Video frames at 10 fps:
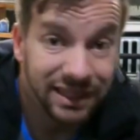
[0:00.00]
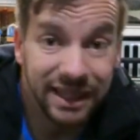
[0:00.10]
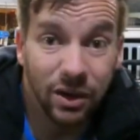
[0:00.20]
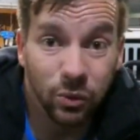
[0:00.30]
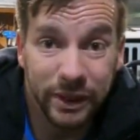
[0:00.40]

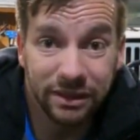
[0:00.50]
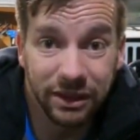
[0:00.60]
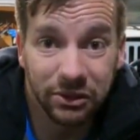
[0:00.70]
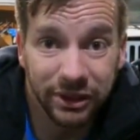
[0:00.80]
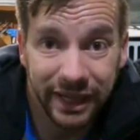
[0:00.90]
yeah, we
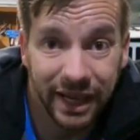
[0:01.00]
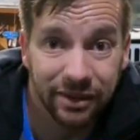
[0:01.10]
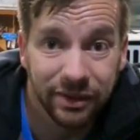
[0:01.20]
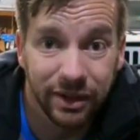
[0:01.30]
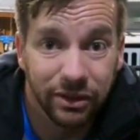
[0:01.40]
literally
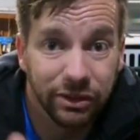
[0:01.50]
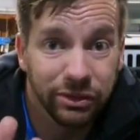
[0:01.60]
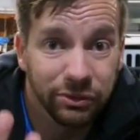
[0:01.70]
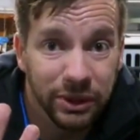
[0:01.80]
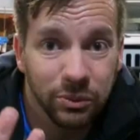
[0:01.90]
have
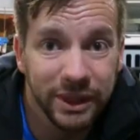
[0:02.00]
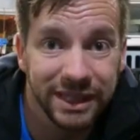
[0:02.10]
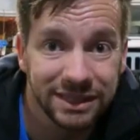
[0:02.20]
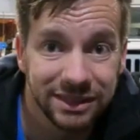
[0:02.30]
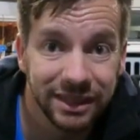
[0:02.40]
three
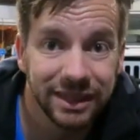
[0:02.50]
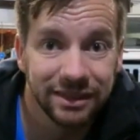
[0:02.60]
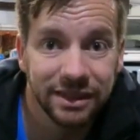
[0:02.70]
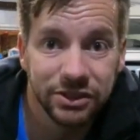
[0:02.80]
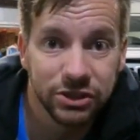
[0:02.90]
weeks to
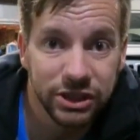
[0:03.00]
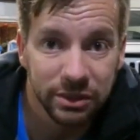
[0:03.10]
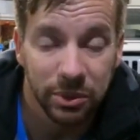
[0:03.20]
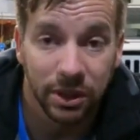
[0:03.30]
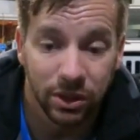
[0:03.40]
get this
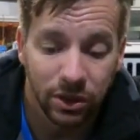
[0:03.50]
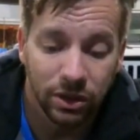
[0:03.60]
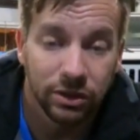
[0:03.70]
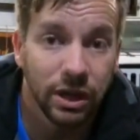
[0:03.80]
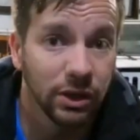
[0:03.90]
Jeep
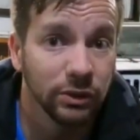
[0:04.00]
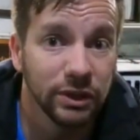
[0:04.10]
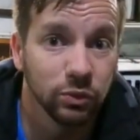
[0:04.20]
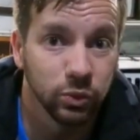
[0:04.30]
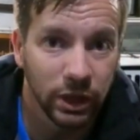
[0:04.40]
not
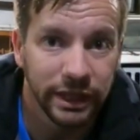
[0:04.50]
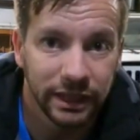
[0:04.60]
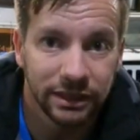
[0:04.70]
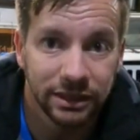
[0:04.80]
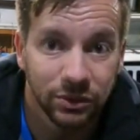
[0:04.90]
only
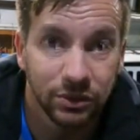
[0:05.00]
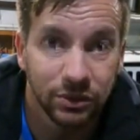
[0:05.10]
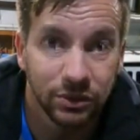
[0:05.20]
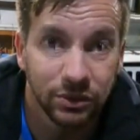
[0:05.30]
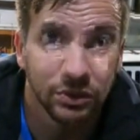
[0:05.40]
running,
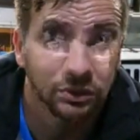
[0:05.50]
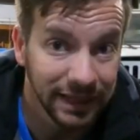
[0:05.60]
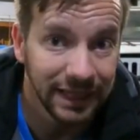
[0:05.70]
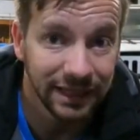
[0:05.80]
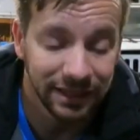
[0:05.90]
get it
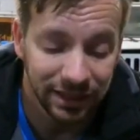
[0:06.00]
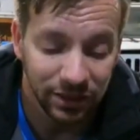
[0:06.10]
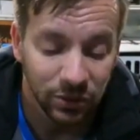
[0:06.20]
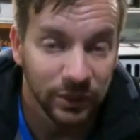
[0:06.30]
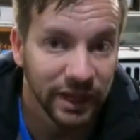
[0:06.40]
cleaned,
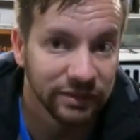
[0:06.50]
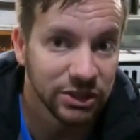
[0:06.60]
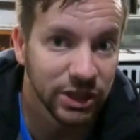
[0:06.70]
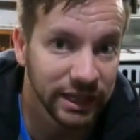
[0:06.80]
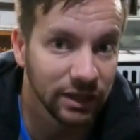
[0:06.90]
we have to
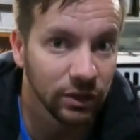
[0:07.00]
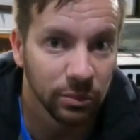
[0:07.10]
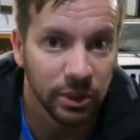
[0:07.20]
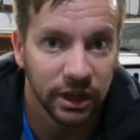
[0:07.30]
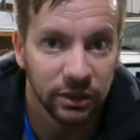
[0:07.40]
try to get all the
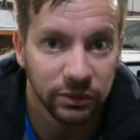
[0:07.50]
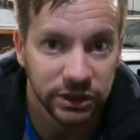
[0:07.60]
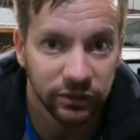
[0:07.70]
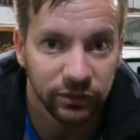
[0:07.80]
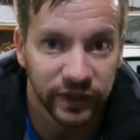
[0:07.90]
body
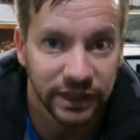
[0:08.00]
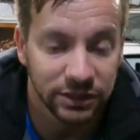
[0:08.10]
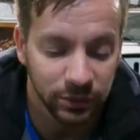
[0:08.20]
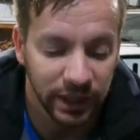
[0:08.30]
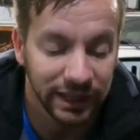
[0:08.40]
stuff
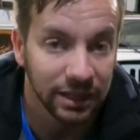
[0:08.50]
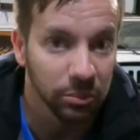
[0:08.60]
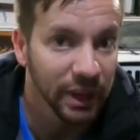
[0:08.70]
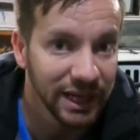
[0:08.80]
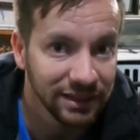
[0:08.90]
fixed, we gotta get it
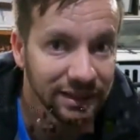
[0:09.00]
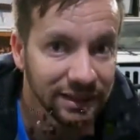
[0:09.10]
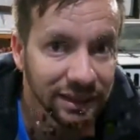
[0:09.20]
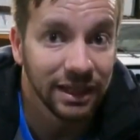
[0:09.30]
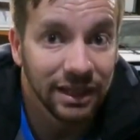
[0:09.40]

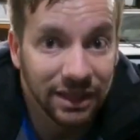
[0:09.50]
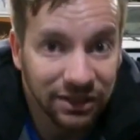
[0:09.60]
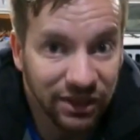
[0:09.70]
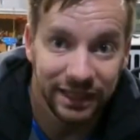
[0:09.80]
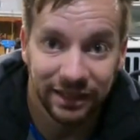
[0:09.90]
painted,
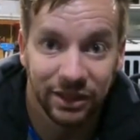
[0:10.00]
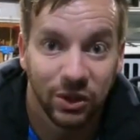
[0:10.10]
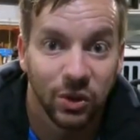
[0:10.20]
cleaned,